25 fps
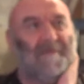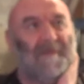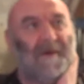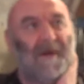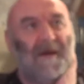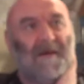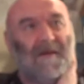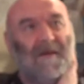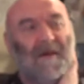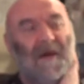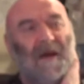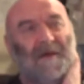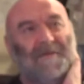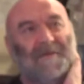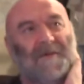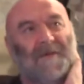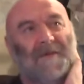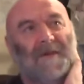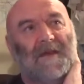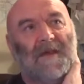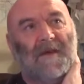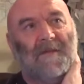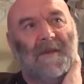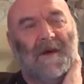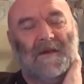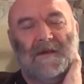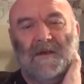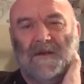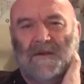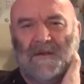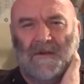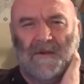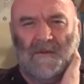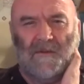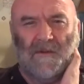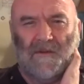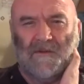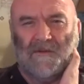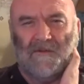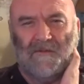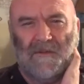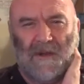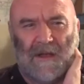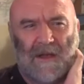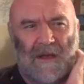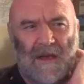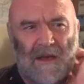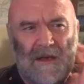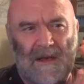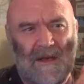I don't have to think about it too much,
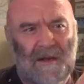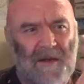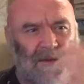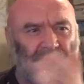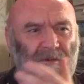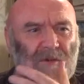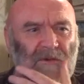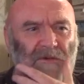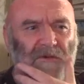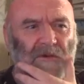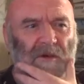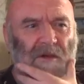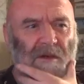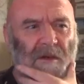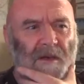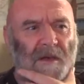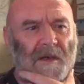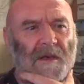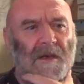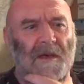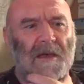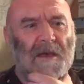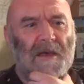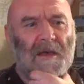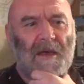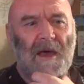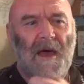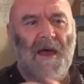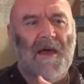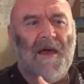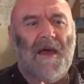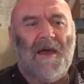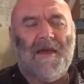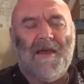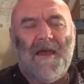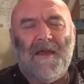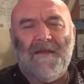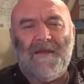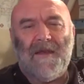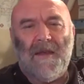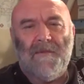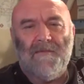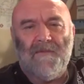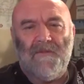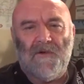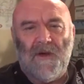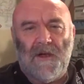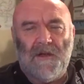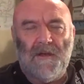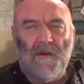really. I'm just trying to, I
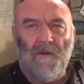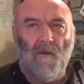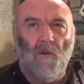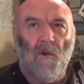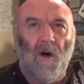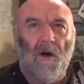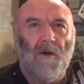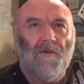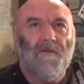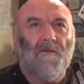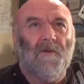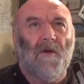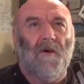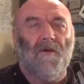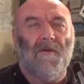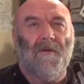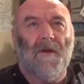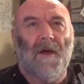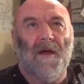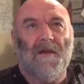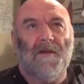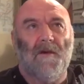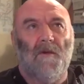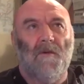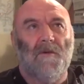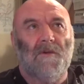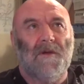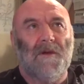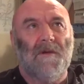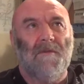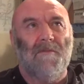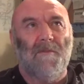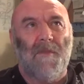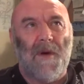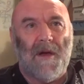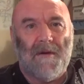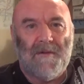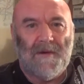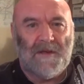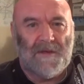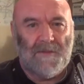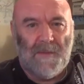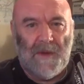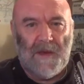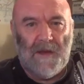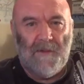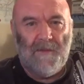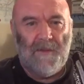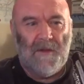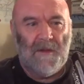don't want to embarrass
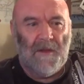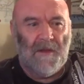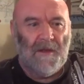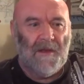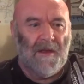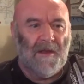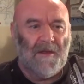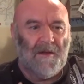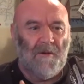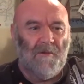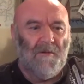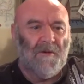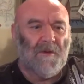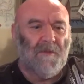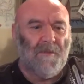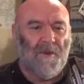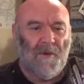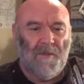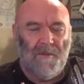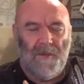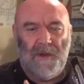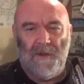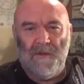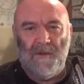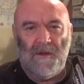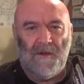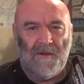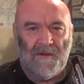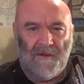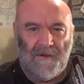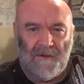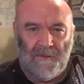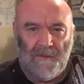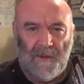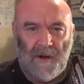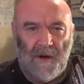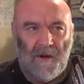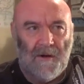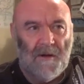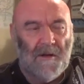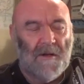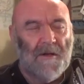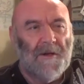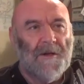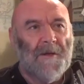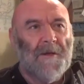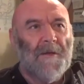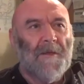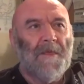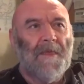people, and I don't want to put people on the spot,
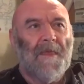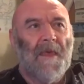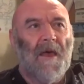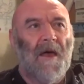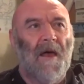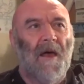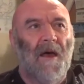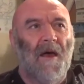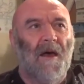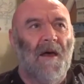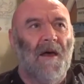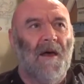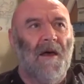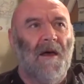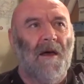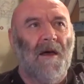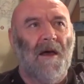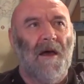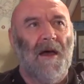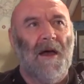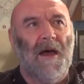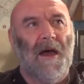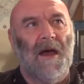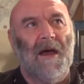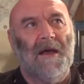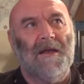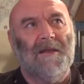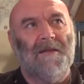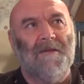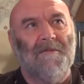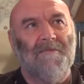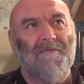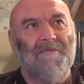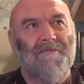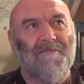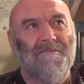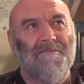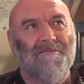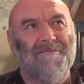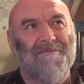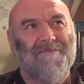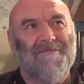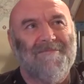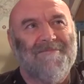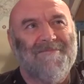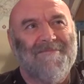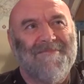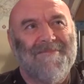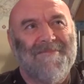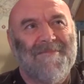and,
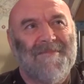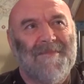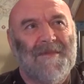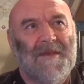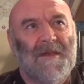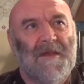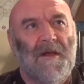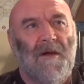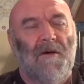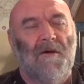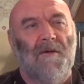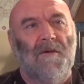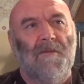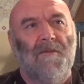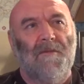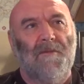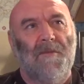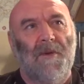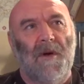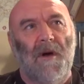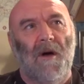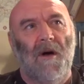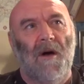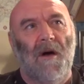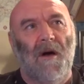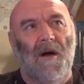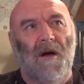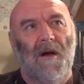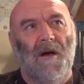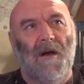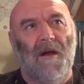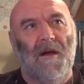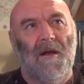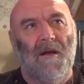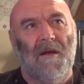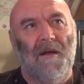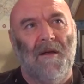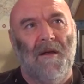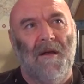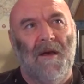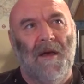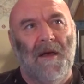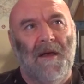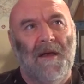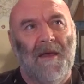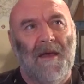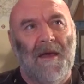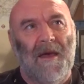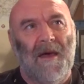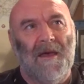you know, but
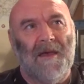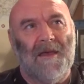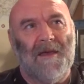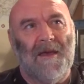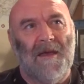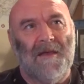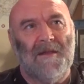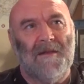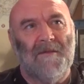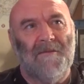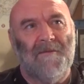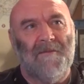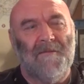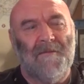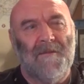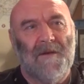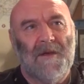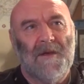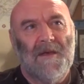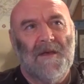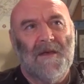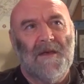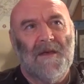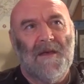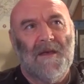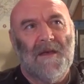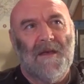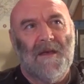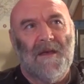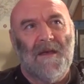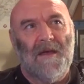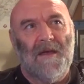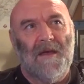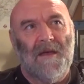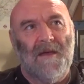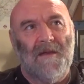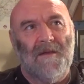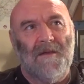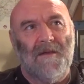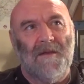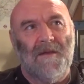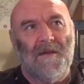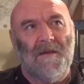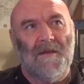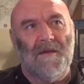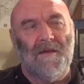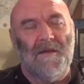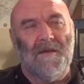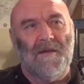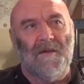I kind of,
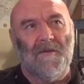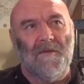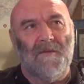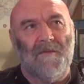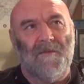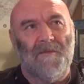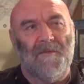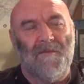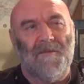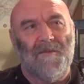you know,